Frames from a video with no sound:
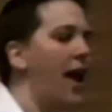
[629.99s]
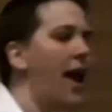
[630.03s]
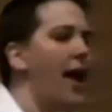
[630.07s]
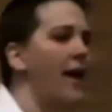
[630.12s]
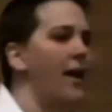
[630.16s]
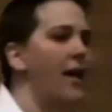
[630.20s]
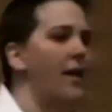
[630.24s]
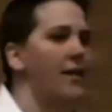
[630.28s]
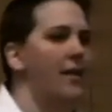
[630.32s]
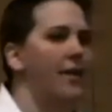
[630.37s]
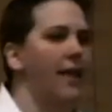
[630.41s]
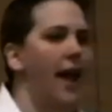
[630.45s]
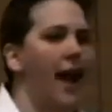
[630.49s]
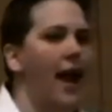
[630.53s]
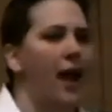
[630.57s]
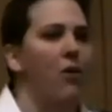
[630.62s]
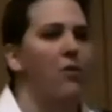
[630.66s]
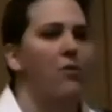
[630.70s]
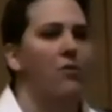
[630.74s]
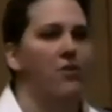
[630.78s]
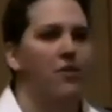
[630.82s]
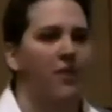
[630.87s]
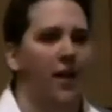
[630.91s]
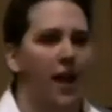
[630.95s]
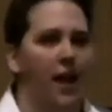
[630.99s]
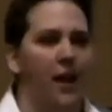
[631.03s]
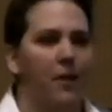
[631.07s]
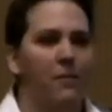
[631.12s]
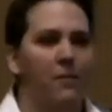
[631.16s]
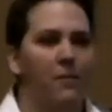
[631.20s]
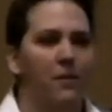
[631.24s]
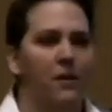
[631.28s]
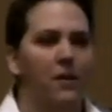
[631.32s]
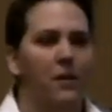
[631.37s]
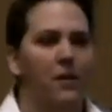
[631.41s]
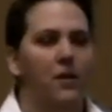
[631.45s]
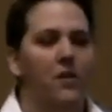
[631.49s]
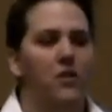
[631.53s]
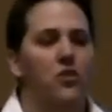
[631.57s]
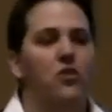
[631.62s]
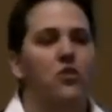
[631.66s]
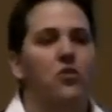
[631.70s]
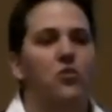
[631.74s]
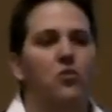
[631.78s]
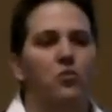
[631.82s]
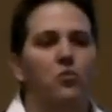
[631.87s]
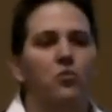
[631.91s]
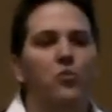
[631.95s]
and allow them
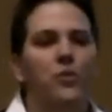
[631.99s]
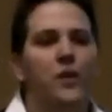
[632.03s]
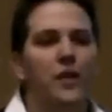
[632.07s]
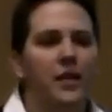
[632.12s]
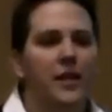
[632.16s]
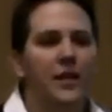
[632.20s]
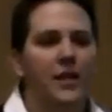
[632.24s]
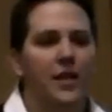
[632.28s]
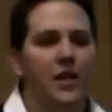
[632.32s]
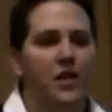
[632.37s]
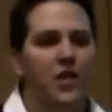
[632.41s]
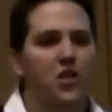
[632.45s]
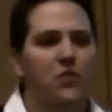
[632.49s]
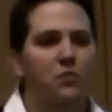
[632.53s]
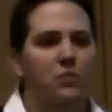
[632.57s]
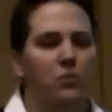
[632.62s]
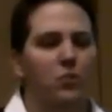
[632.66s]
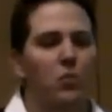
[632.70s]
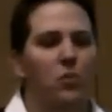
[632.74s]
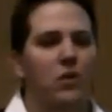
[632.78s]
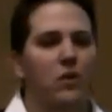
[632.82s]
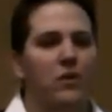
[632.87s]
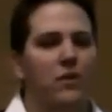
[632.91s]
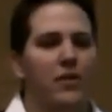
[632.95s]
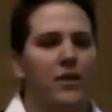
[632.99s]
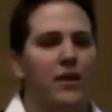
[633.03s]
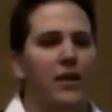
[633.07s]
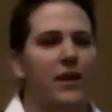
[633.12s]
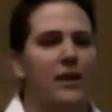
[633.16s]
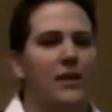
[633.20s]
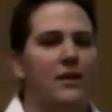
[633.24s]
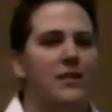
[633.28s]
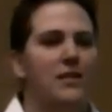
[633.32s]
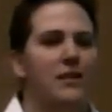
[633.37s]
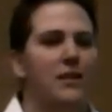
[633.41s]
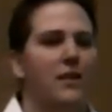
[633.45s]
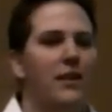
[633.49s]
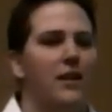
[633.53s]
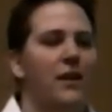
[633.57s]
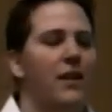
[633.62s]
to really explore things,